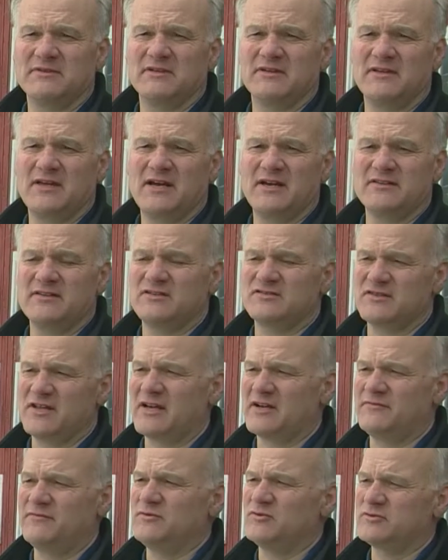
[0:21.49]
They're not. it's not
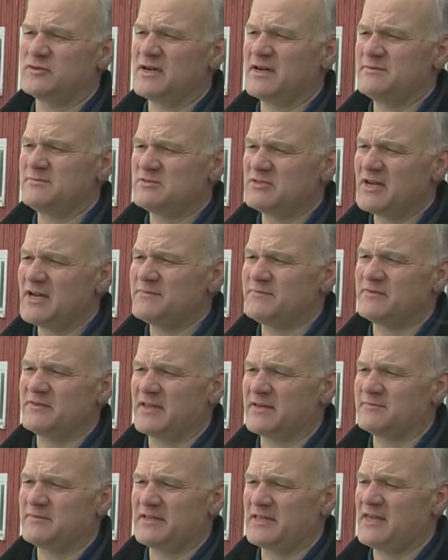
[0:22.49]
a full-time job for
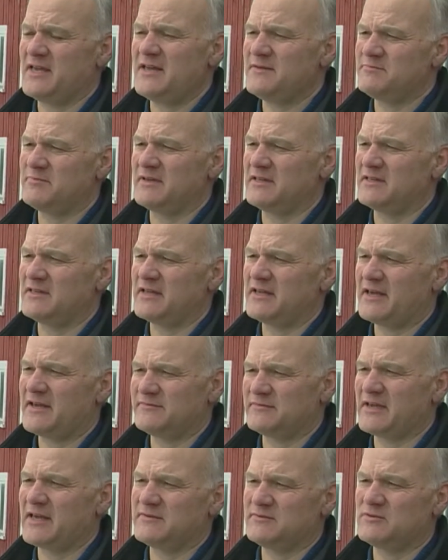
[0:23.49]
them. They can't be. They have
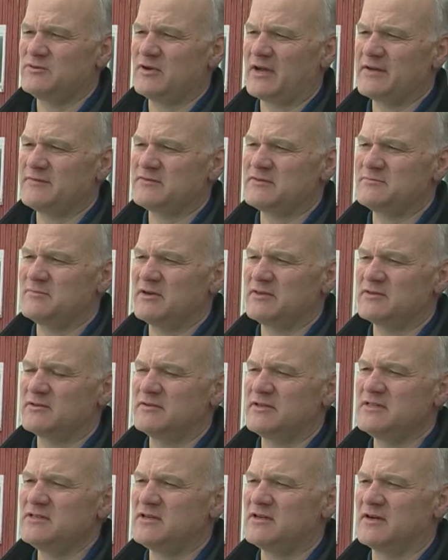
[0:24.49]
to have, do have some other
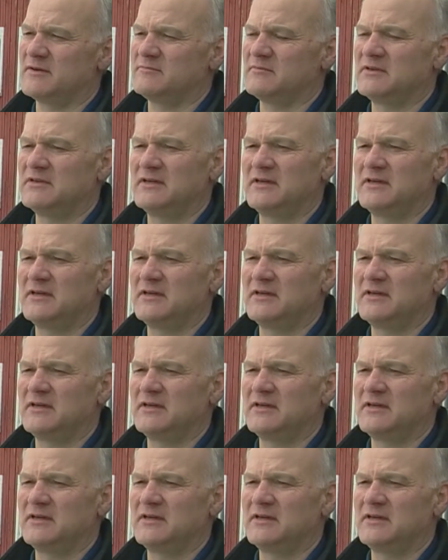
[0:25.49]
income,